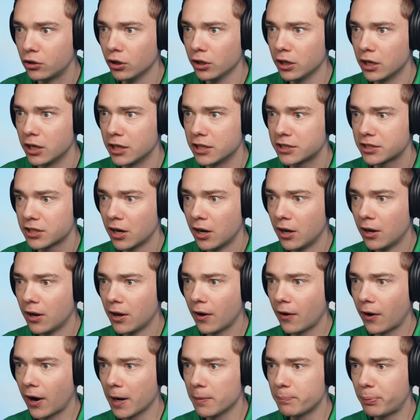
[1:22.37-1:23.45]
goodness.
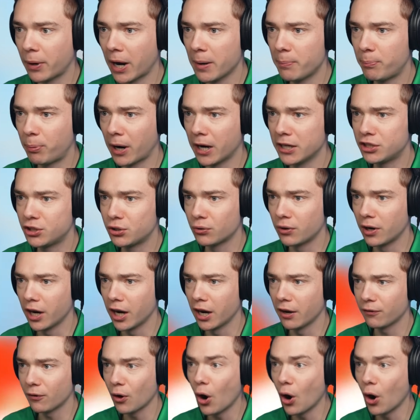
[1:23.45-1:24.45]
All right, bye-bye, giraffe.